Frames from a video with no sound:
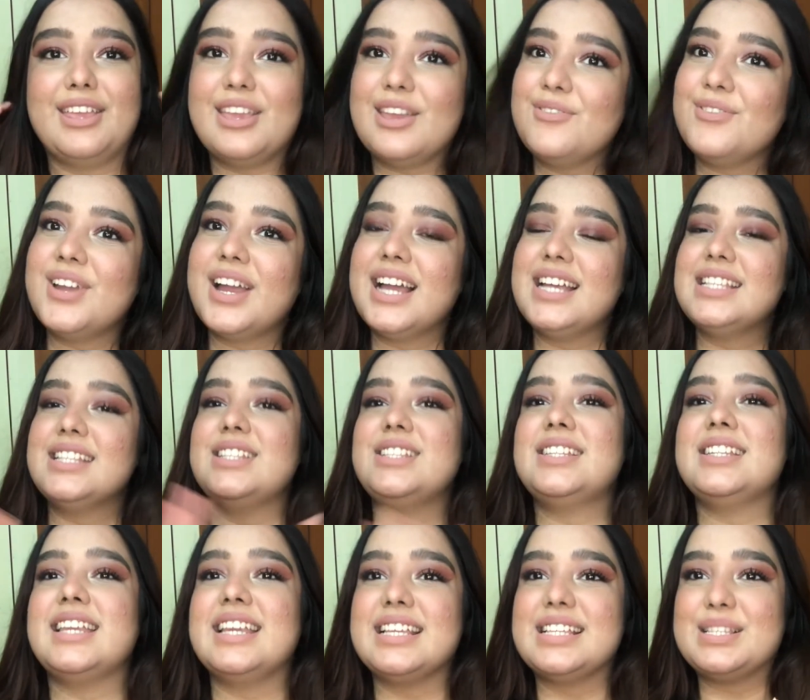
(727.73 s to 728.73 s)
gave you guys in
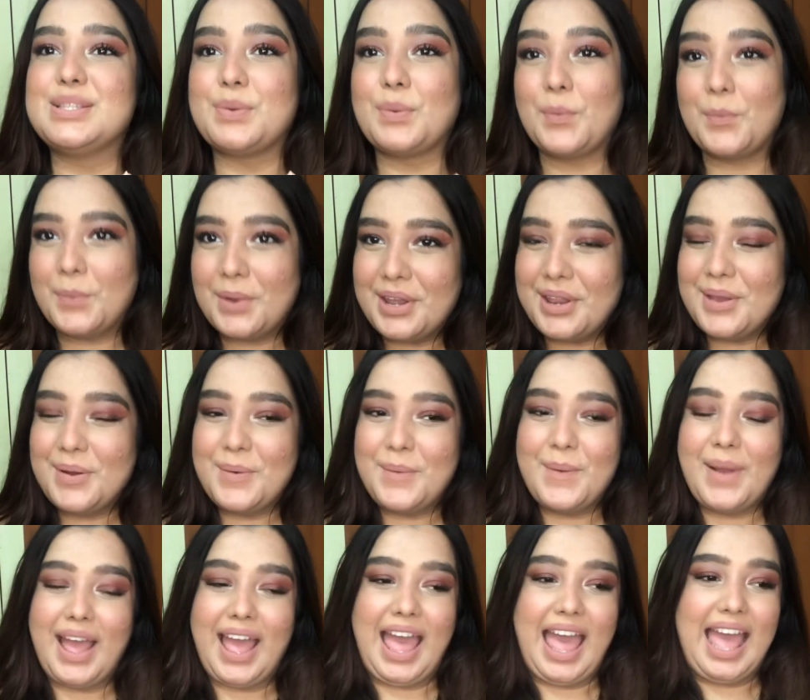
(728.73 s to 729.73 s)
today's video,
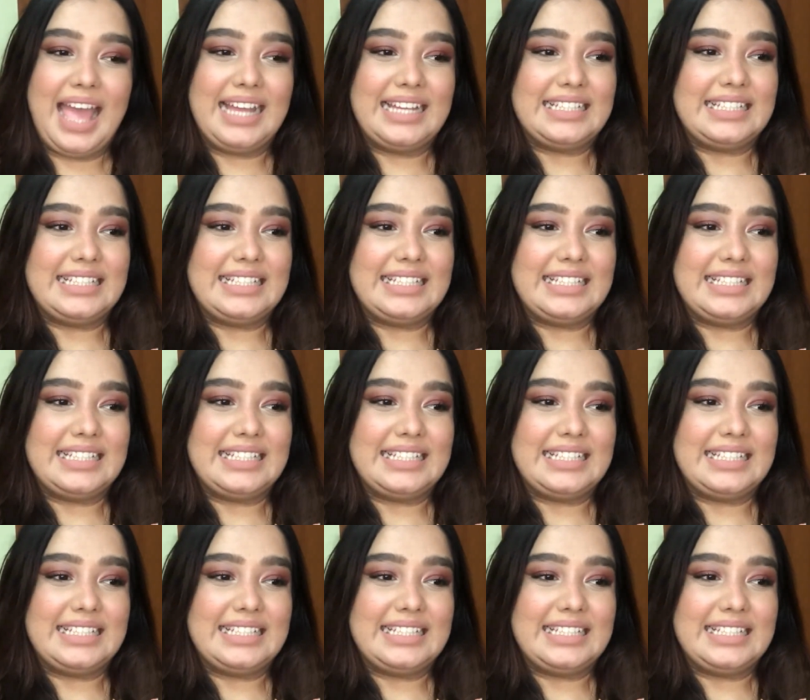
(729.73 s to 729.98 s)
and